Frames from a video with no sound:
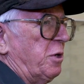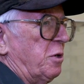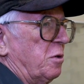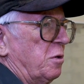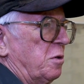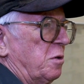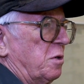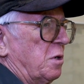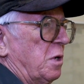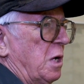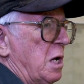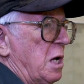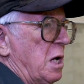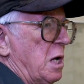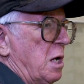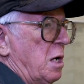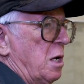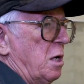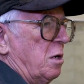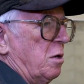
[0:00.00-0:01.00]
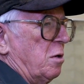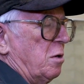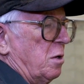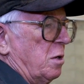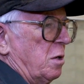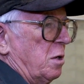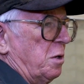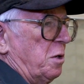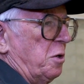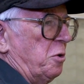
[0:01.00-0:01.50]
because
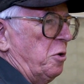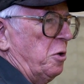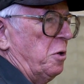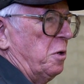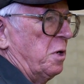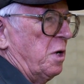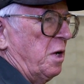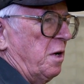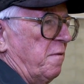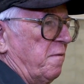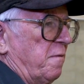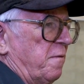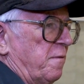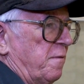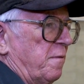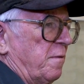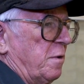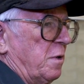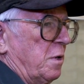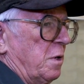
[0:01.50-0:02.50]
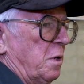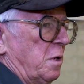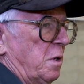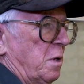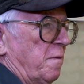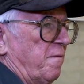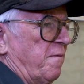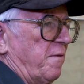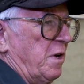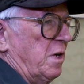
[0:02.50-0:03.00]
you didn't have
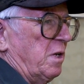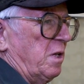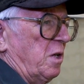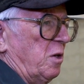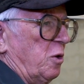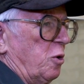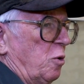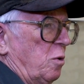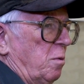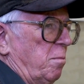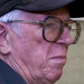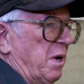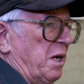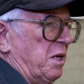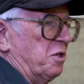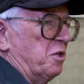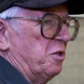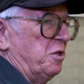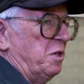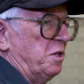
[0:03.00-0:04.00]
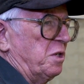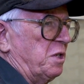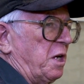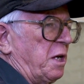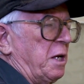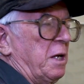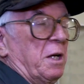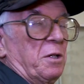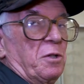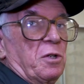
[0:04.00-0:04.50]
a fairly long magazine
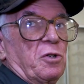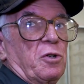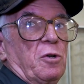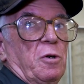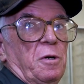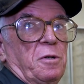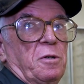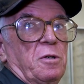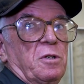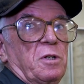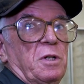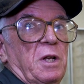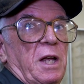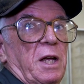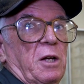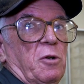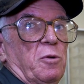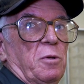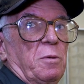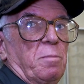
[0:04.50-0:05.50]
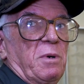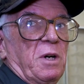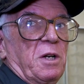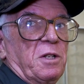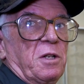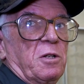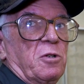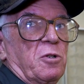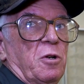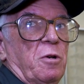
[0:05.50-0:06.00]
sticking out the side to snag on the
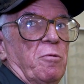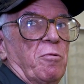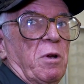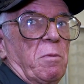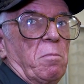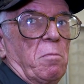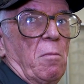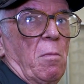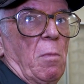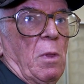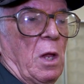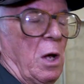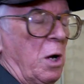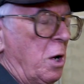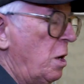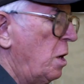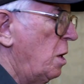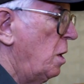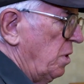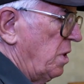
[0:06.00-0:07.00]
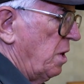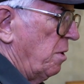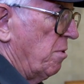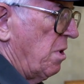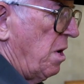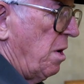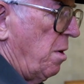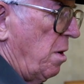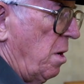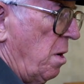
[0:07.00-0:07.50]
passing scenery. There
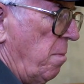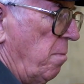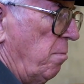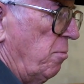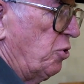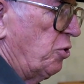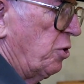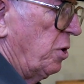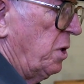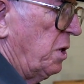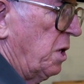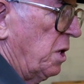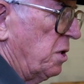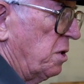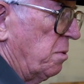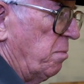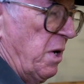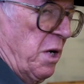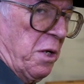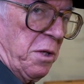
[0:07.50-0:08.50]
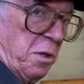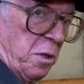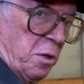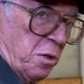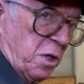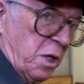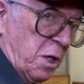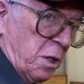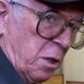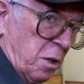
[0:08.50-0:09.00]
are machine guns about, and
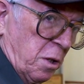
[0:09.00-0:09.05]
there's